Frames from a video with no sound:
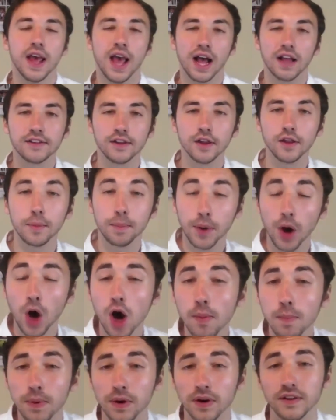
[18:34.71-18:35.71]
And so the
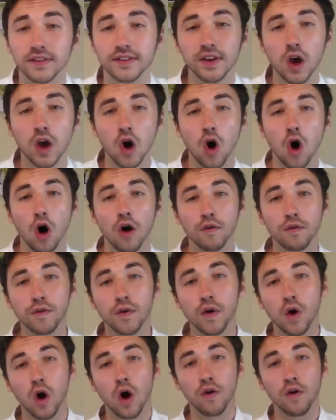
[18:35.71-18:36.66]
purpose of